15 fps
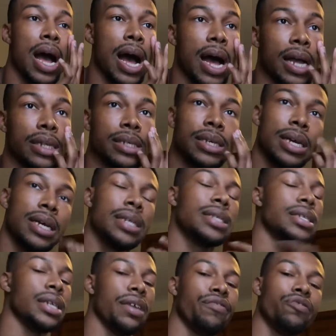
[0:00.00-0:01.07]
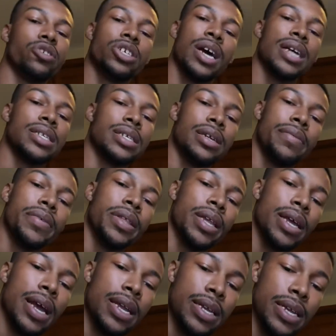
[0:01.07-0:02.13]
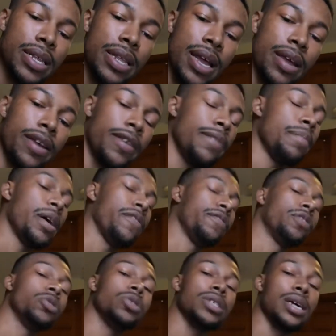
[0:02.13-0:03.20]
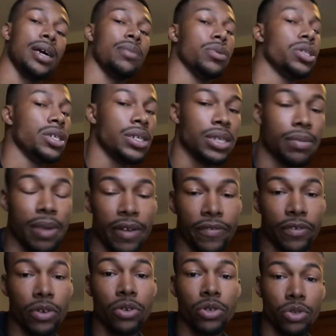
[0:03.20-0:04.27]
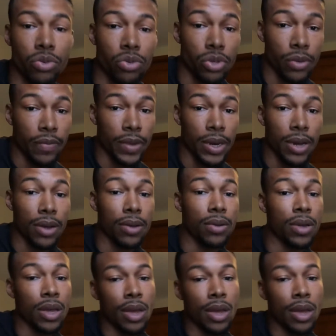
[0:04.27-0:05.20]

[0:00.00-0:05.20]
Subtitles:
eye test, and give you shots and everything. I did that my first time, which is in my first YouTube video.